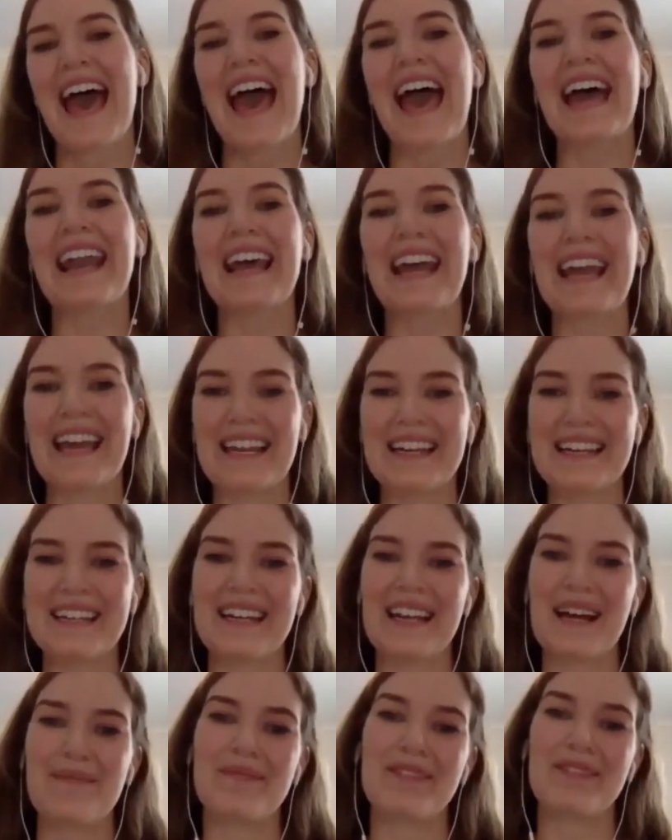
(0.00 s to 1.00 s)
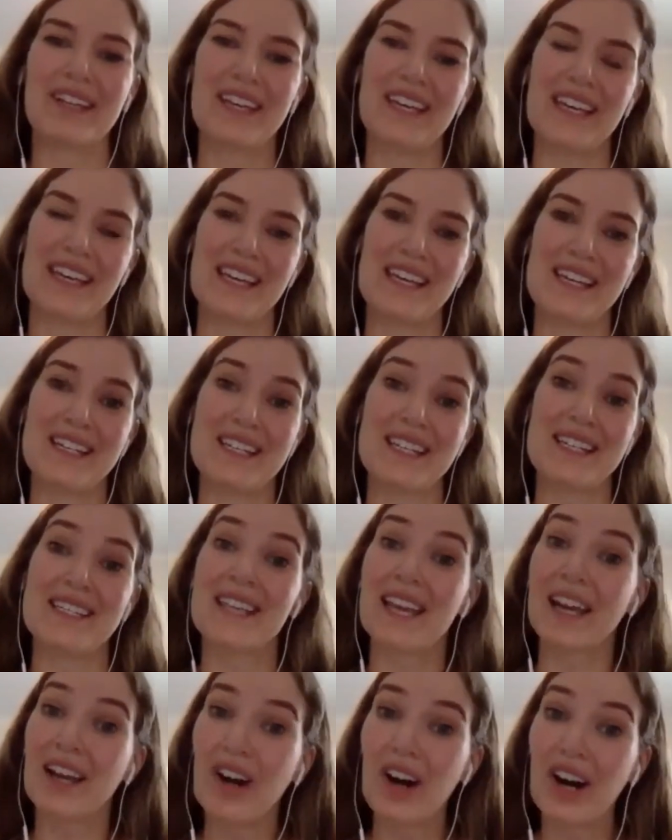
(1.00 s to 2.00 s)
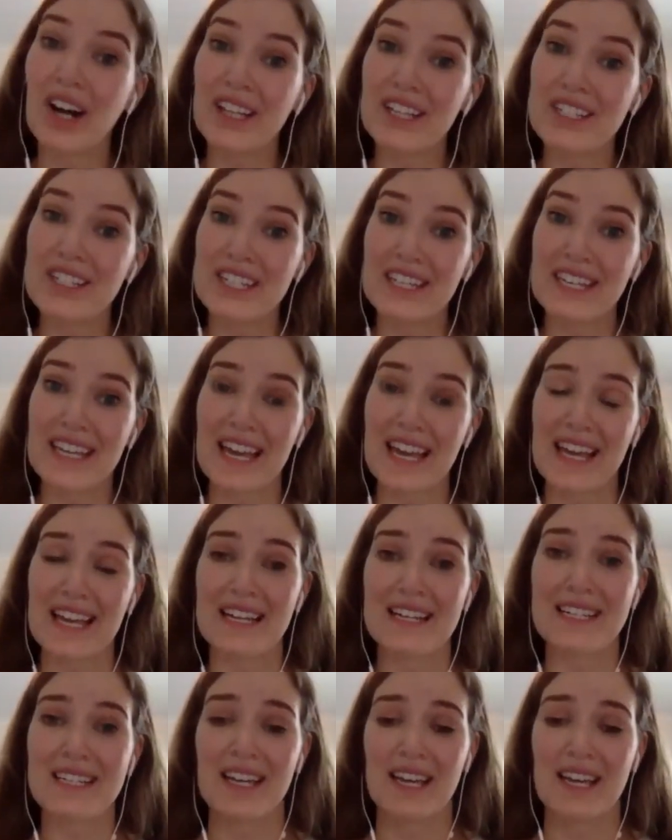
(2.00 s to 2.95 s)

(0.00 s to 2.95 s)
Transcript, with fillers: And I ended up looking into psychology and